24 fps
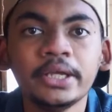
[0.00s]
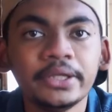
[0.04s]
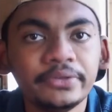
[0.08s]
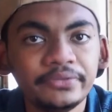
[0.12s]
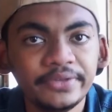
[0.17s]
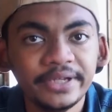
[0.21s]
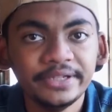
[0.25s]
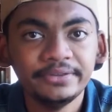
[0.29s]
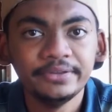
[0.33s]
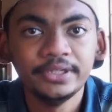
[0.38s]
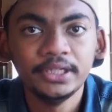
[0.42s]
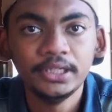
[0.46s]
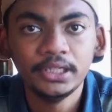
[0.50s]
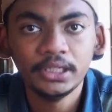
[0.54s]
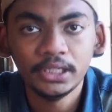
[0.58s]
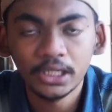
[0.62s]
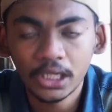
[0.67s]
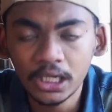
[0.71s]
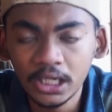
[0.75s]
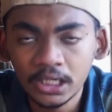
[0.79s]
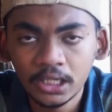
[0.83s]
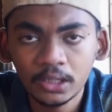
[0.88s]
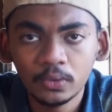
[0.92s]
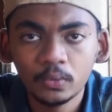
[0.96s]
than the
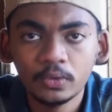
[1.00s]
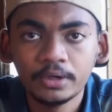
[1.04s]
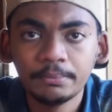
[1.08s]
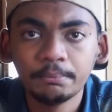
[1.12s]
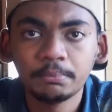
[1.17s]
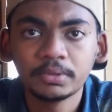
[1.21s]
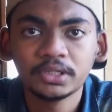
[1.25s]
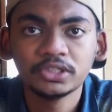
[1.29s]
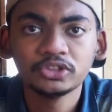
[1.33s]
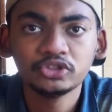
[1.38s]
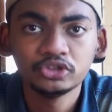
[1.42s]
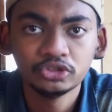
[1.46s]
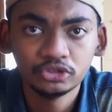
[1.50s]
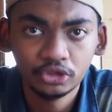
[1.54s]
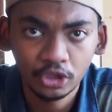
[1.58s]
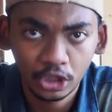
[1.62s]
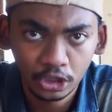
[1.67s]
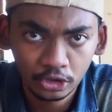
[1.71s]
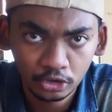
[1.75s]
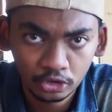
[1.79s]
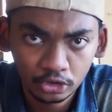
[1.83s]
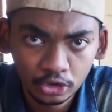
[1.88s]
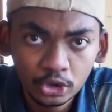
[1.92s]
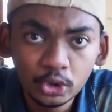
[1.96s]
OnePlus
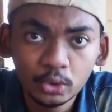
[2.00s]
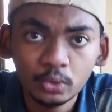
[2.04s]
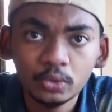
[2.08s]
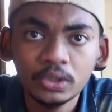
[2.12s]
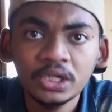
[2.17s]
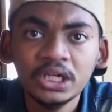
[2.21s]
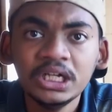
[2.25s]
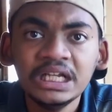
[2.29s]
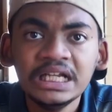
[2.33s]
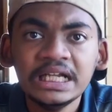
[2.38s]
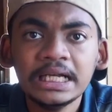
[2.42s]
Nord 2.